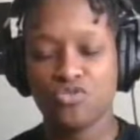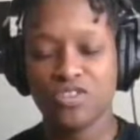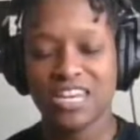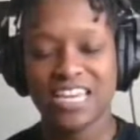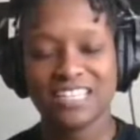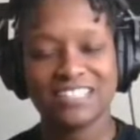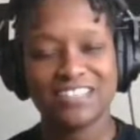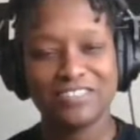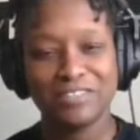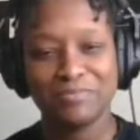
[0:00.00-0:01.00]
and
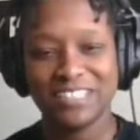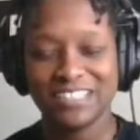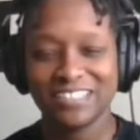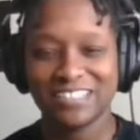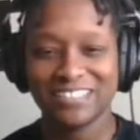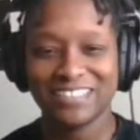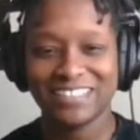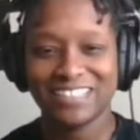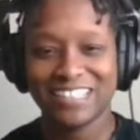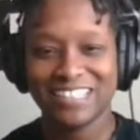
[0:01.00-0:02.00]
exhale deeply.
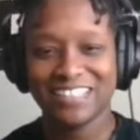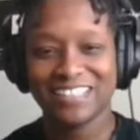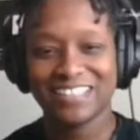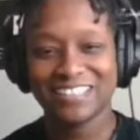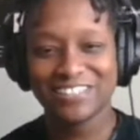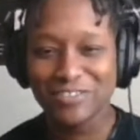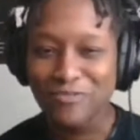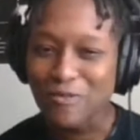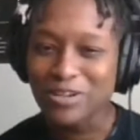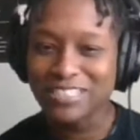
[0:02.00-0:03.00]
Let's do it
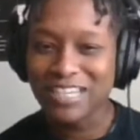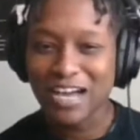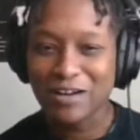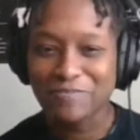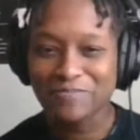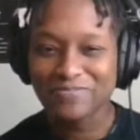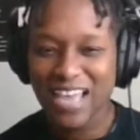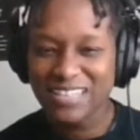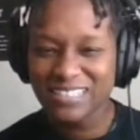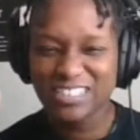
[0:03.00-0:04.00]
one more time.
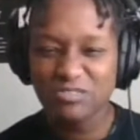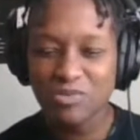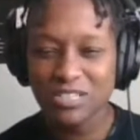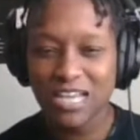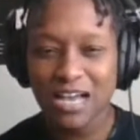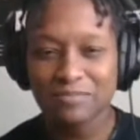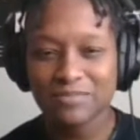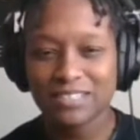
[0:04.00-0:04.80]
Actually, two more times.